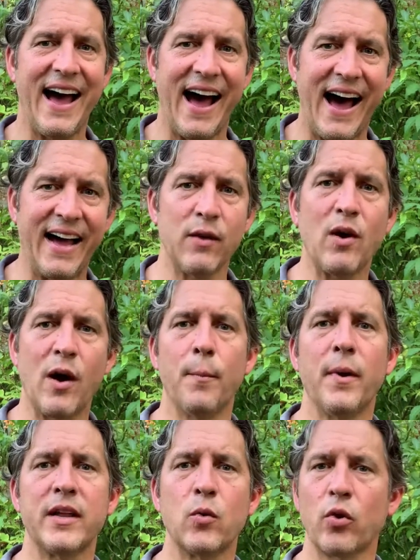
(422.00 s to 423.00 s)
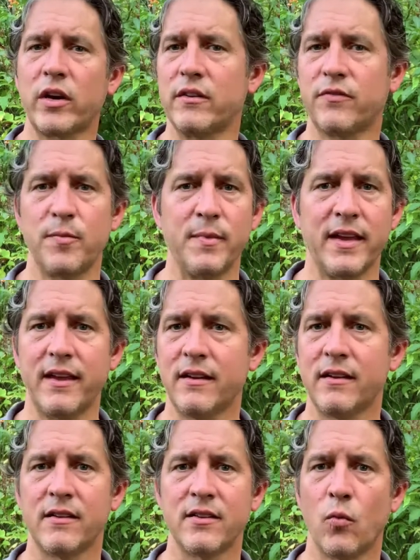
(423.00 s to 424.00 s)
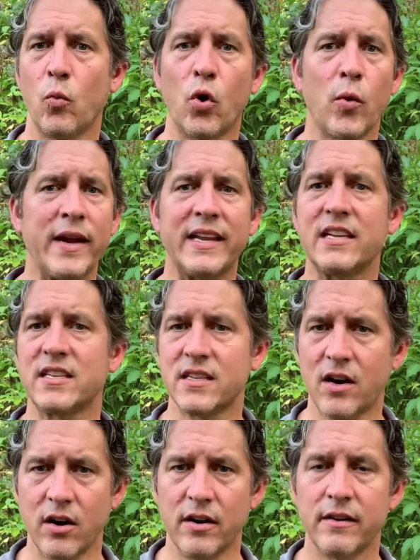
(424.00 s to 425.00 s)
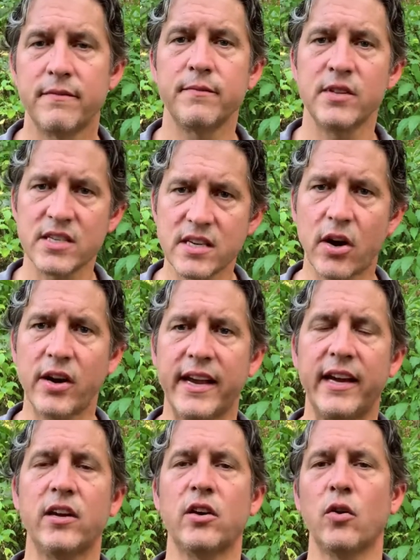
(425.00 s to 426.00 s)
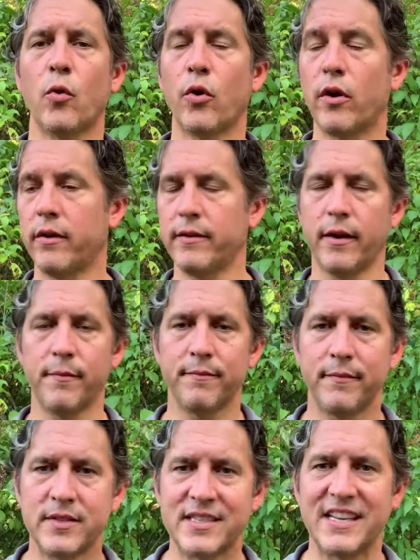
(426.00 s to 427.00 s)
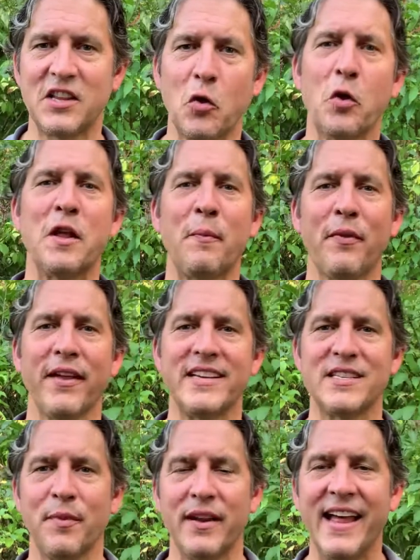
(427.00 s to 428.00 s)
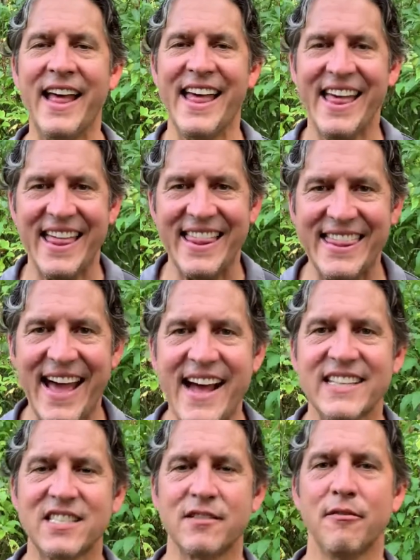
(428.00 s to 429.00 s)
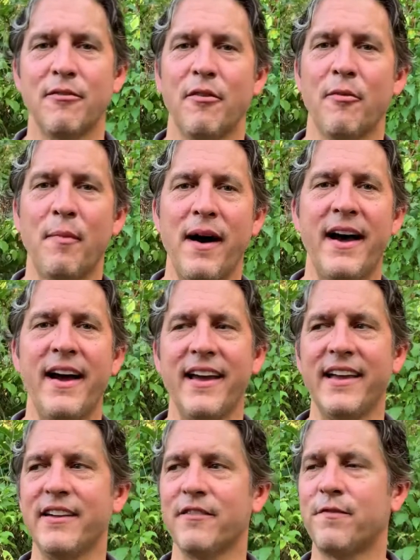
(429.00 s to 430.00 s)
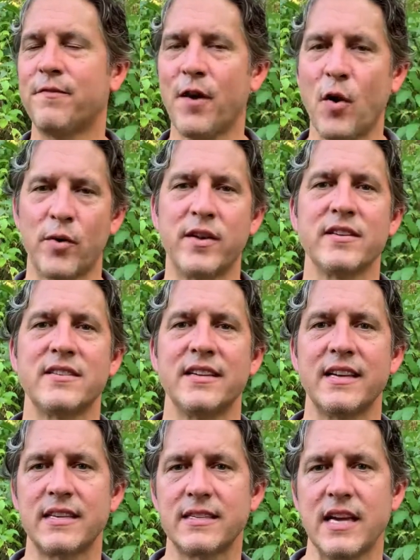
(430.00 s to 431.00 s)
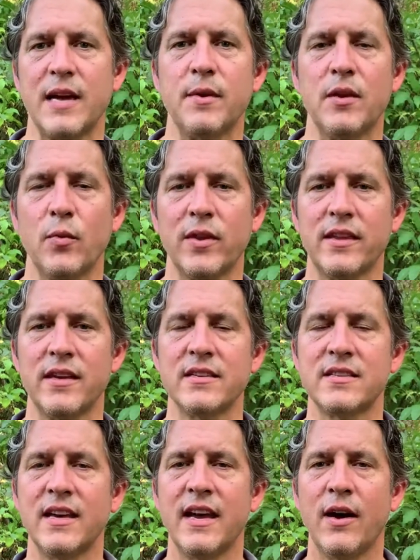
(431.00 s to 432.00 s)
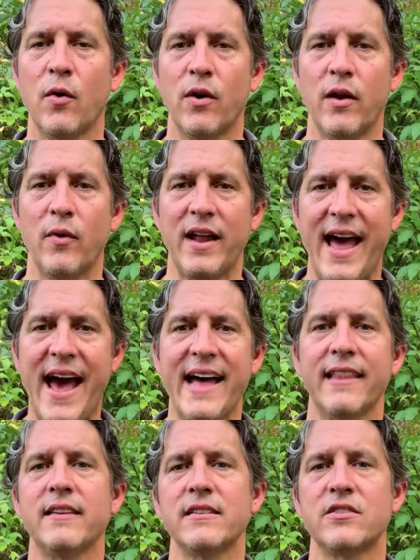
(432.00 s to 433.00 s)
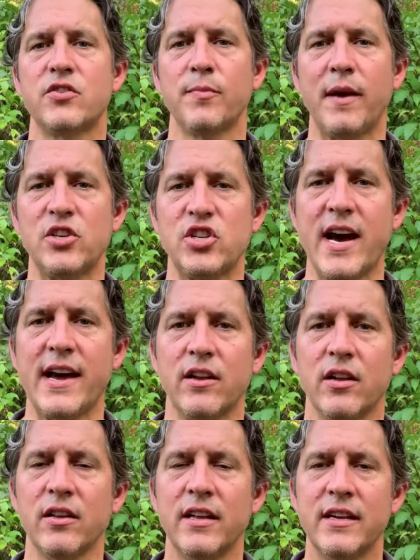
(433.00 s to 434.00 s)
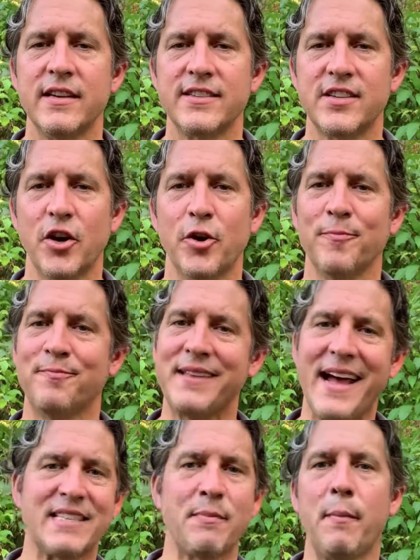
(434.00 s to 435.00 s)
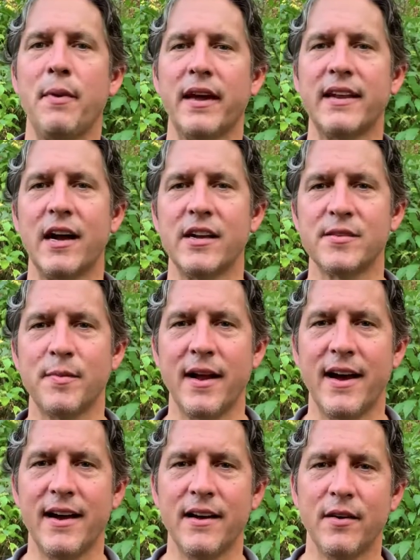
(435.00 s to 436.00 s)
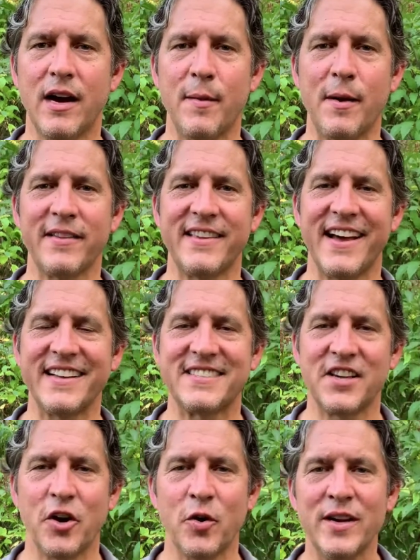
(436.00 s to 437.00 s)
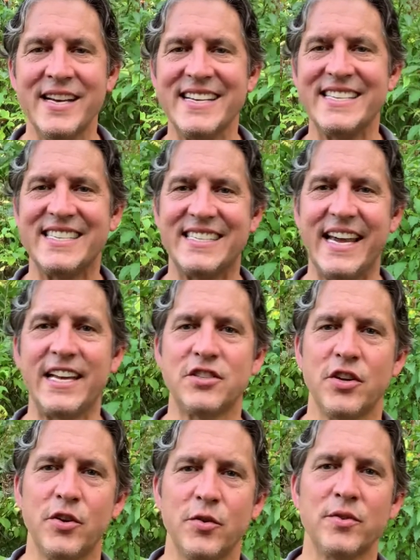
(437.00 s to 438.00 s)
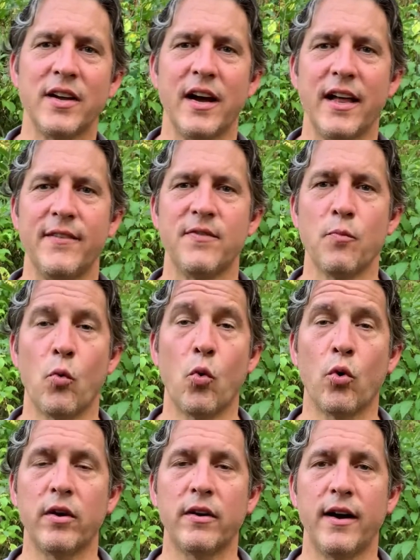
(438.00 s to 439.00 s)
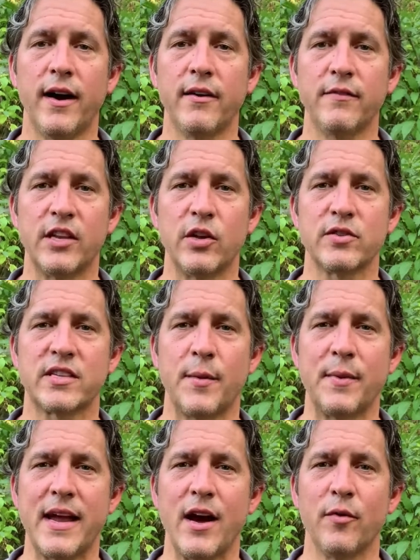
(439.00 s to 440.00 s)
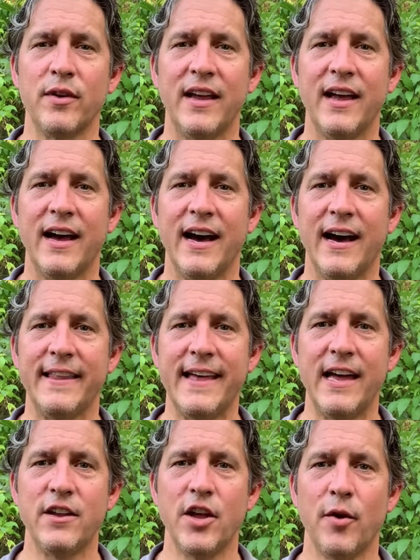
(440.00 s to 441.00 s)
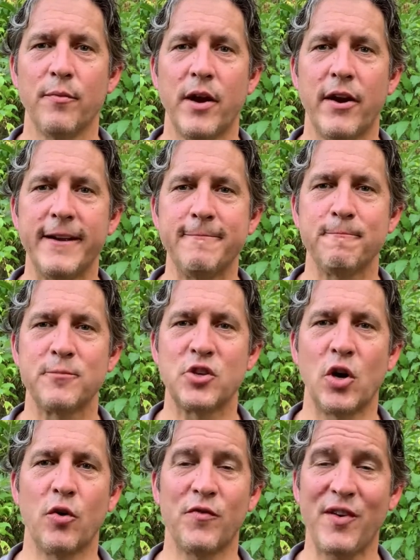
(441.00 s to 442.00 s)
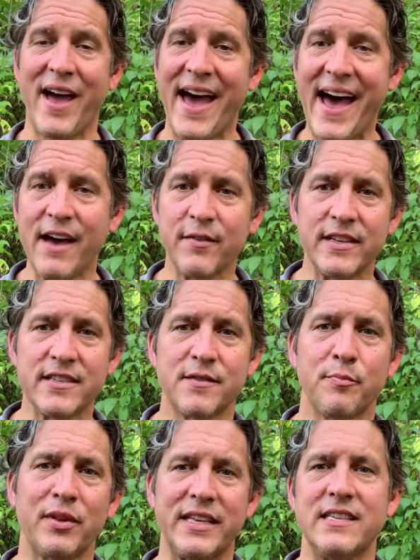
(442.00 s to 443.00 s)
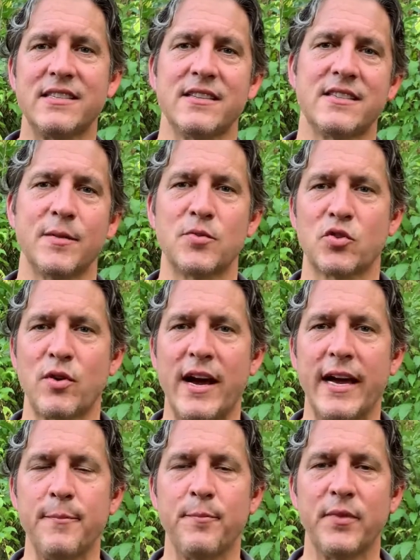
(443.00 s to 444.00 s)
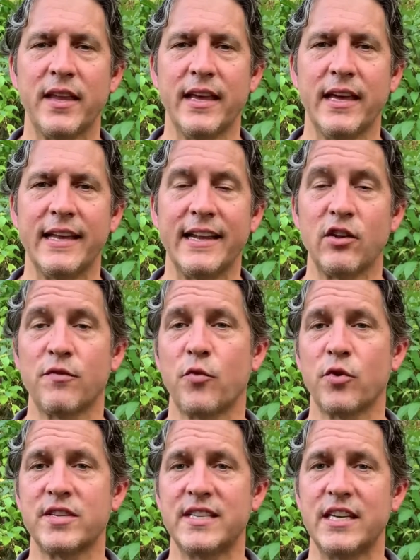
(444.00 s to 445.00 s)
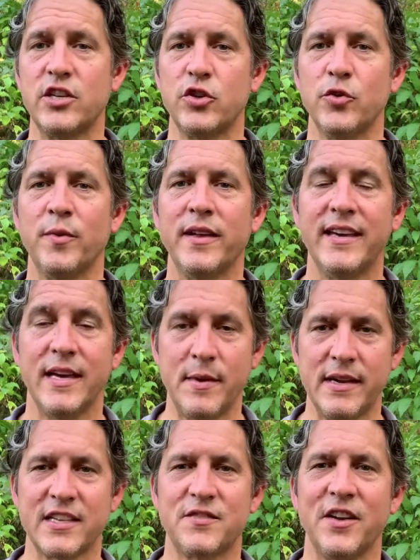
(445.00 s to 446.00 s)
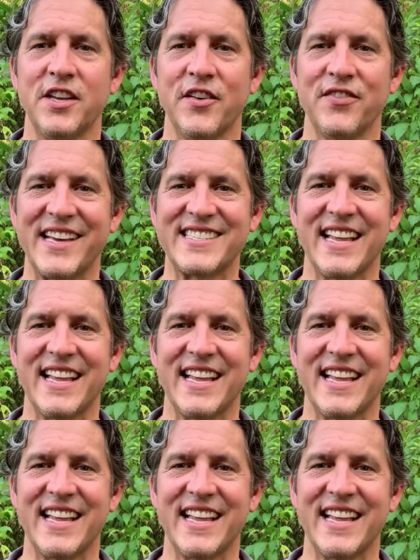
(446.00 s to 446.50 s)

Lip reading: I want money working for me. Where do I need to start? You start here, or, this is not the only place, but that's my focus and excitement with this, where I want to add this to my channel. So that's my big announcement, huh? How about that? So stay tuned. I'll have more videos coming out on that note, all right? So if you haven't, please subscribe, and I look forward to seeing you in my next video. Thanks a